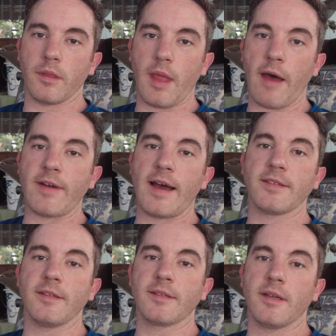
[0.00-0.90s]
alpha
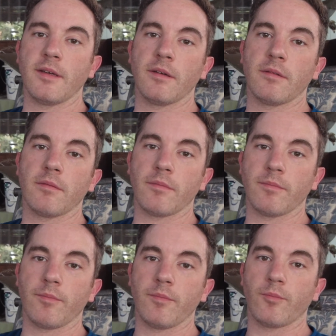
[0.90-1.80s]
acids can
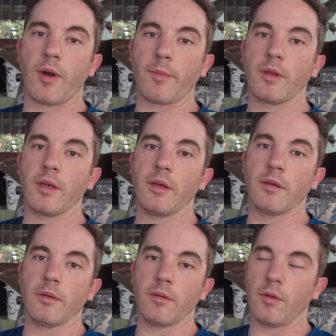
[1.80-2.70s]
properly